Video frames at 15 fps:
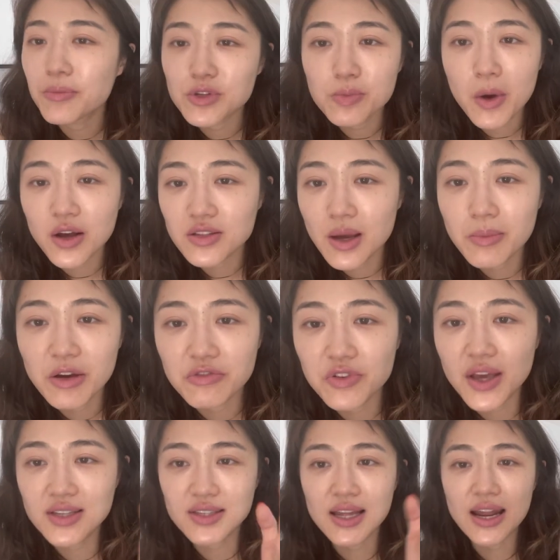spots on my
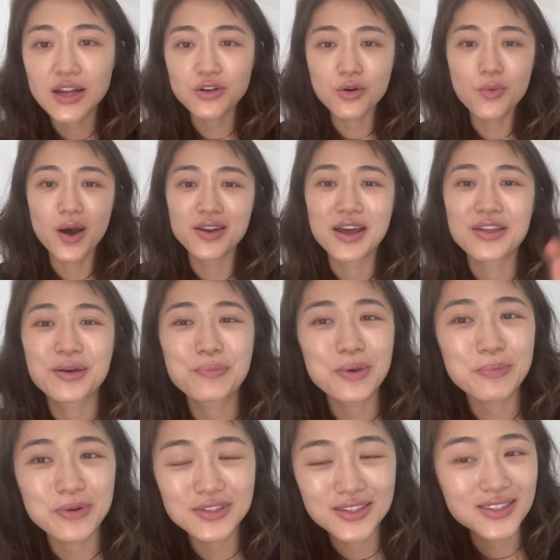face that I don't want other
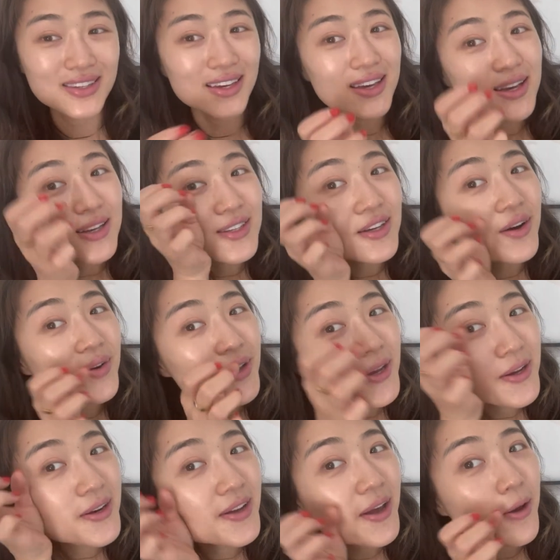people to see. So
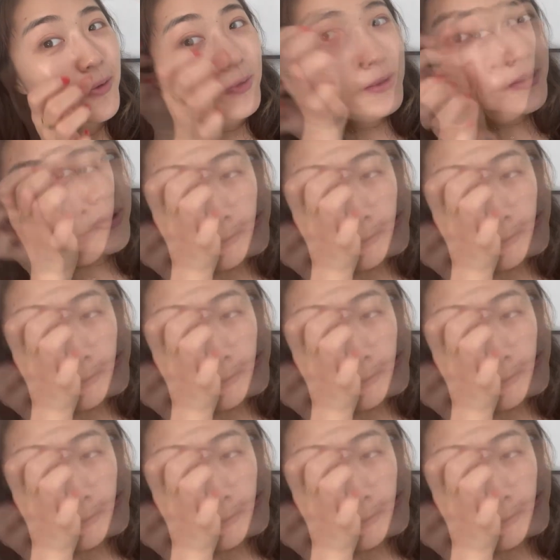here it goes.